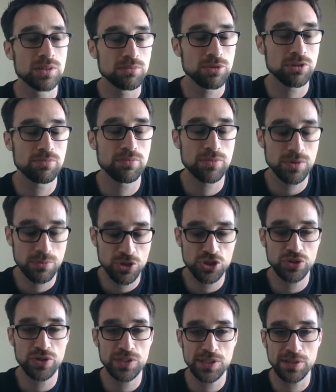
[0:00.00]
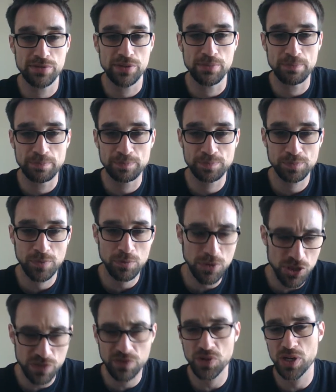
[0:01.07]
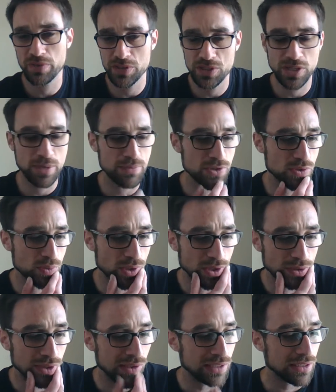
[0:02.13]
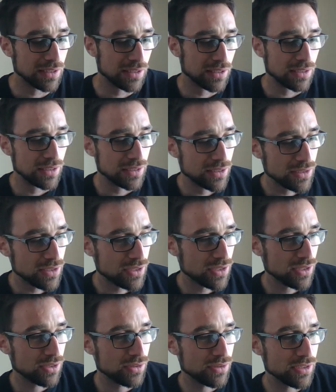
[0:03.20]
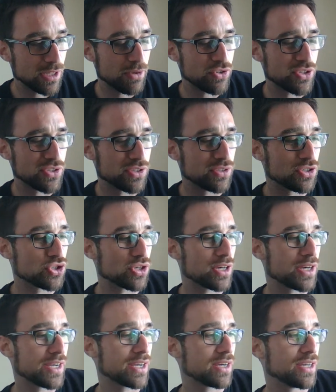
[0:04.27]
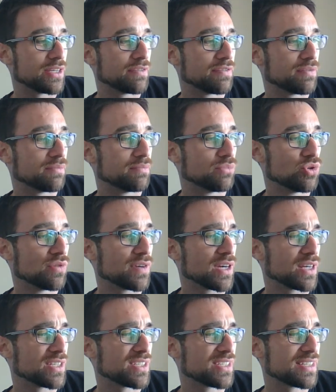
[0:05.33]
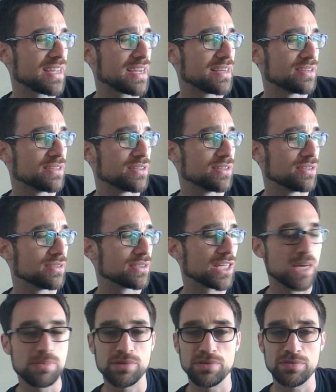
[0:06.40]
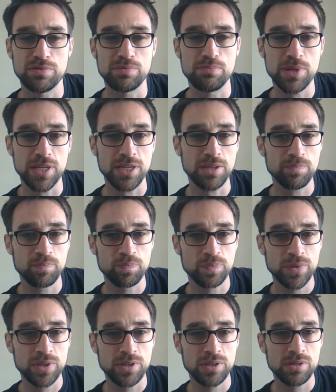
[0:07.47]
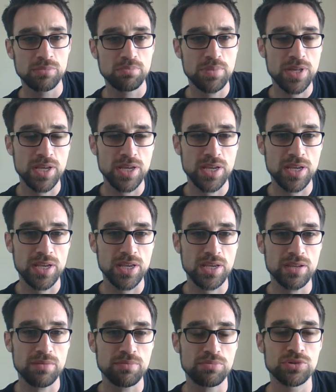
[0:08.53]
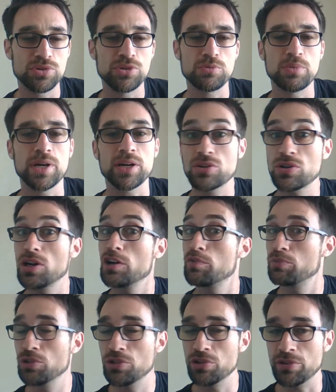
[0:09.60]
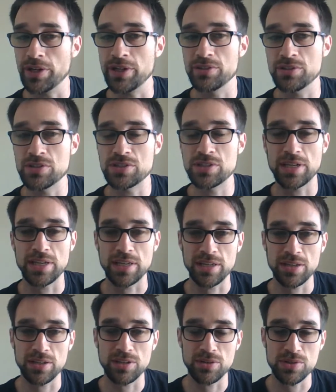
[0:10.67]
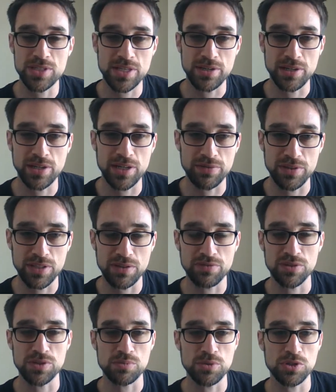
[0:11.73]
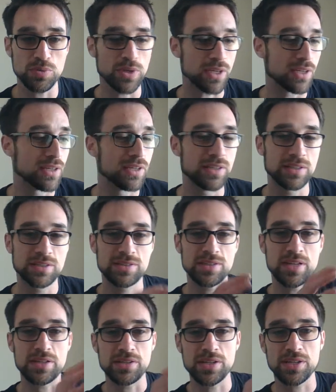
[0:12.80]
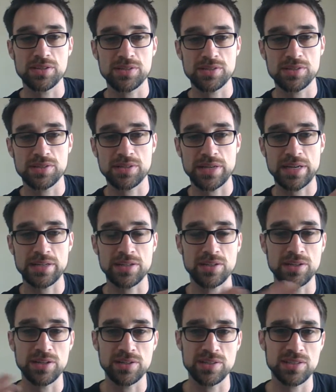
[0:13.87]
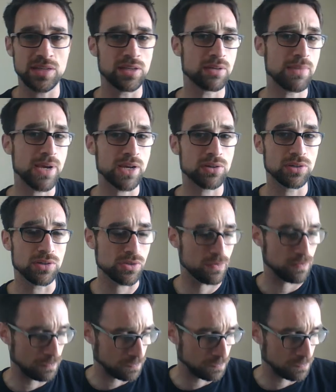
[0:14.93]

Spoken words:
but the majority of them, plus a few other types as well. So it's going to be interesting to try more of a kind of standard type of beer, brewed by a craft brewery, to see, is there kind of a difference between, say, this and your kind of standard macros.